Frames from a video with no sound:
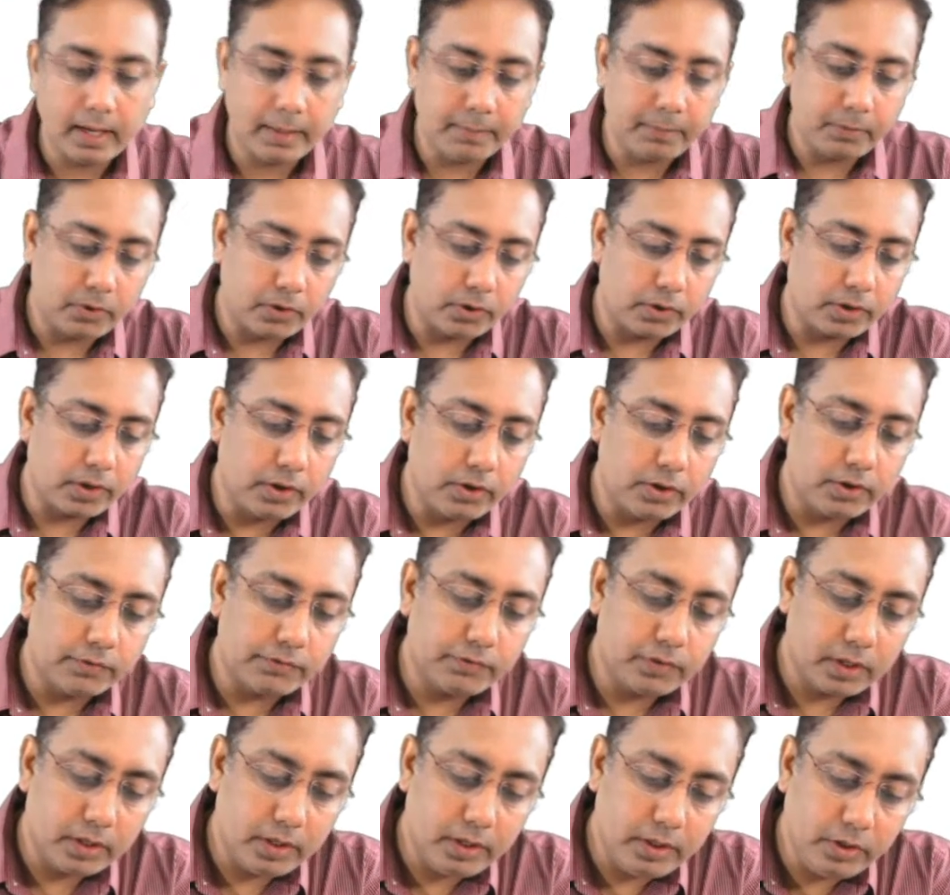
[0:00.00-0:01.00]
I'm talking
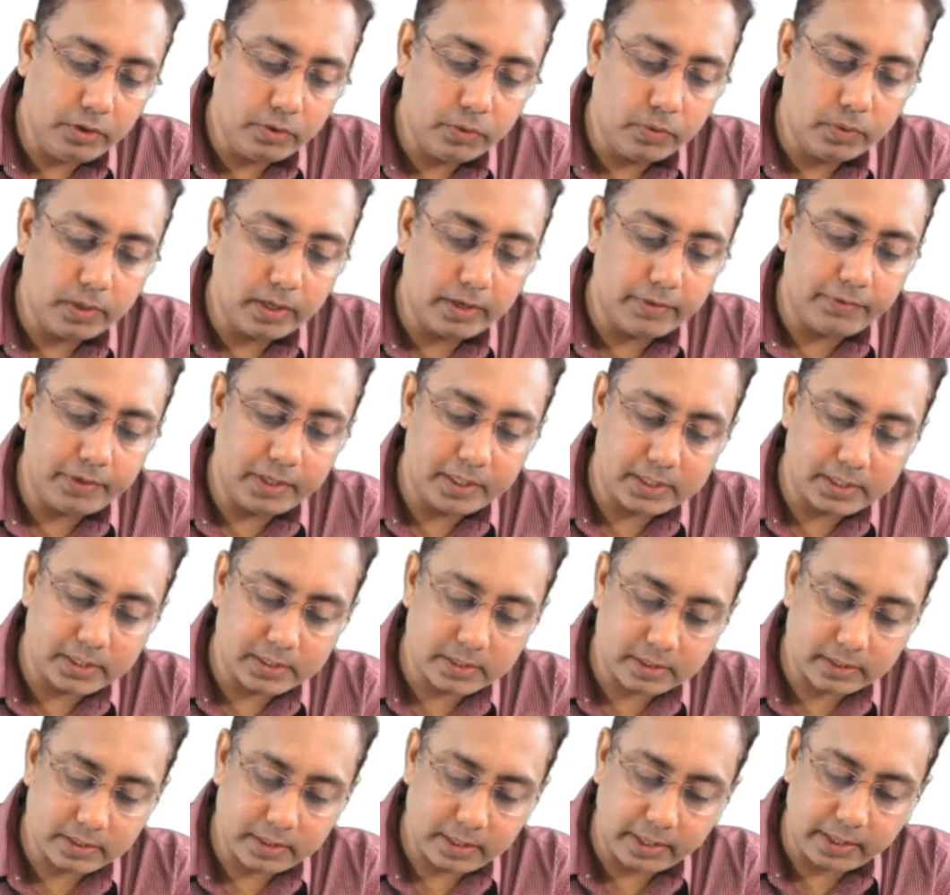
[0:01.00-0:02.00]
of the new
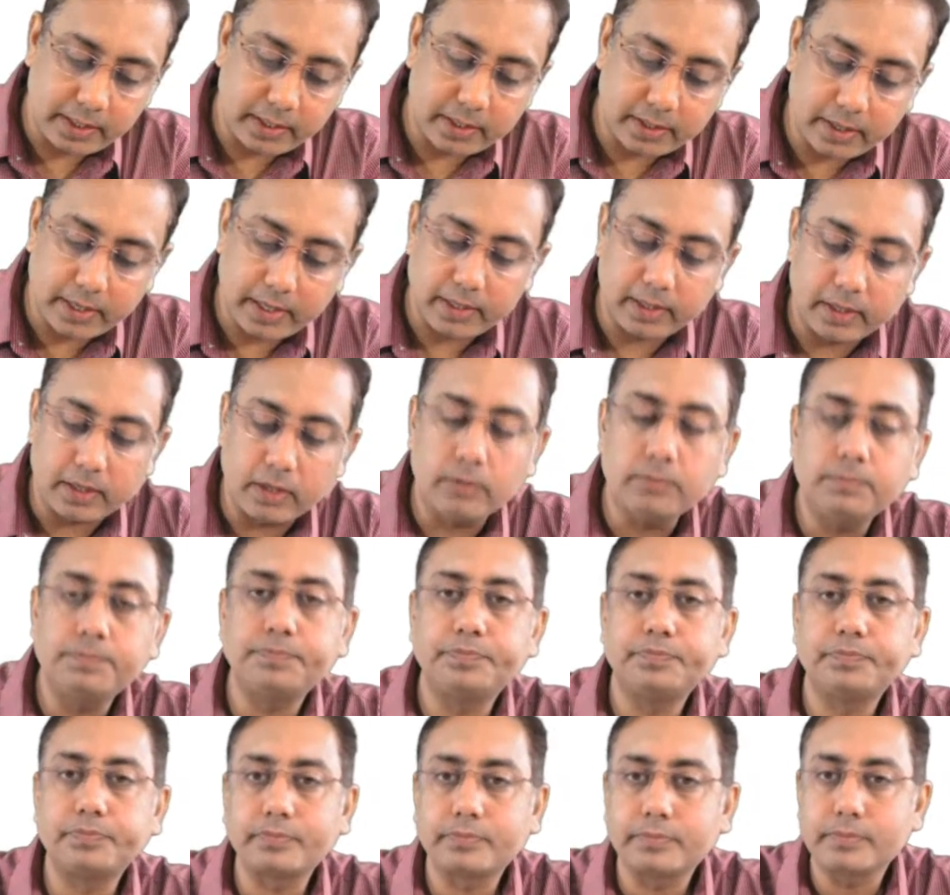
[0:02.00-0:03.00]
evidence thing right now.
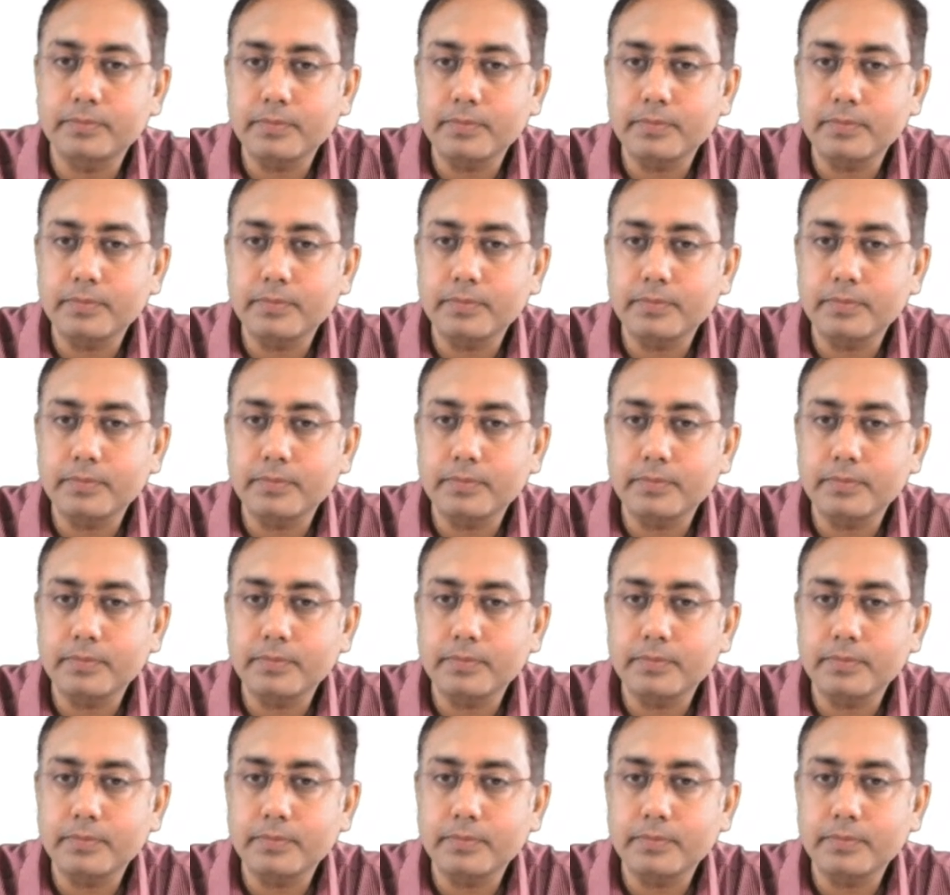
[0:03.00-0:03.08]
